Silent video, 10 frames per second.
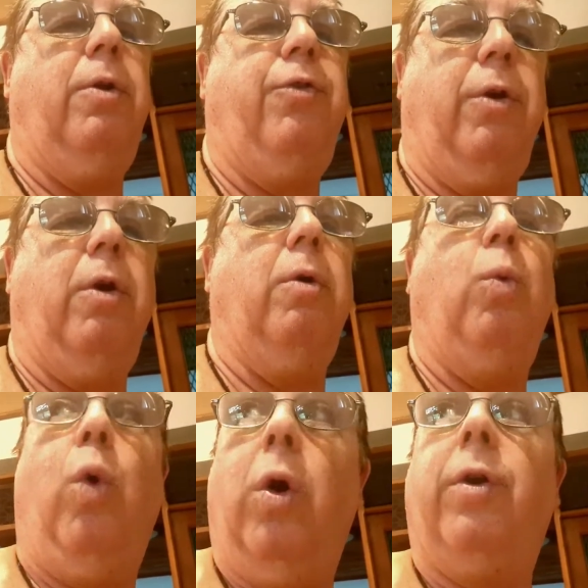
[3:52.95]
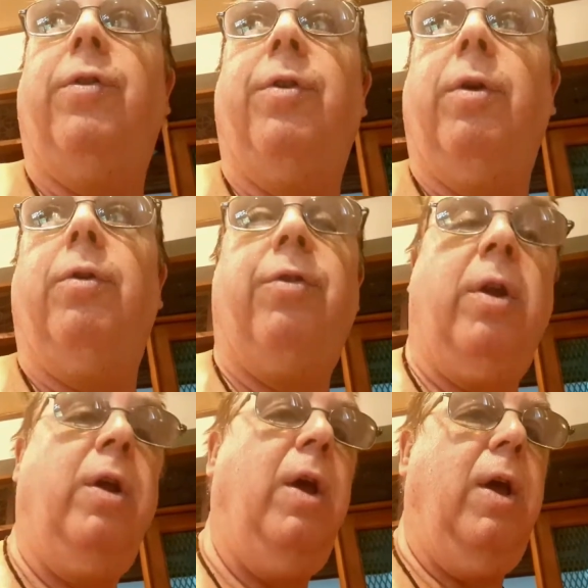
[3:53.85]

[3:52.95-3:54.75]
sugar, water solution,